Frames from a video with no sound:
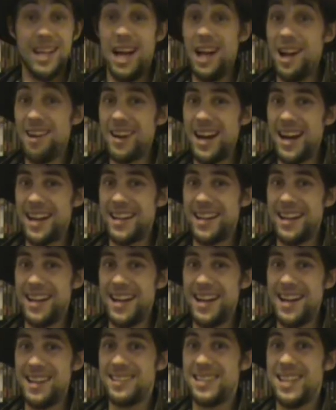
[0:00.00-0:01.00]
Alright
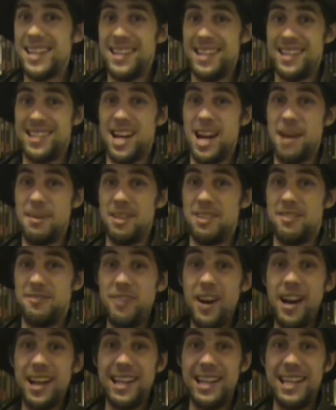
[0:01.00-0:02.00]
guys, the time has
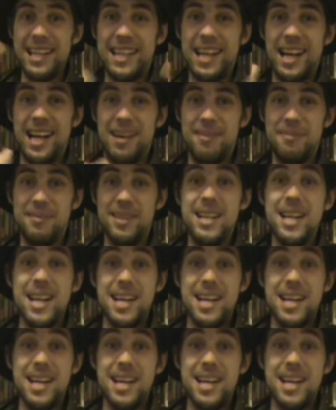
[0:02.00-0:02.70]
finally come.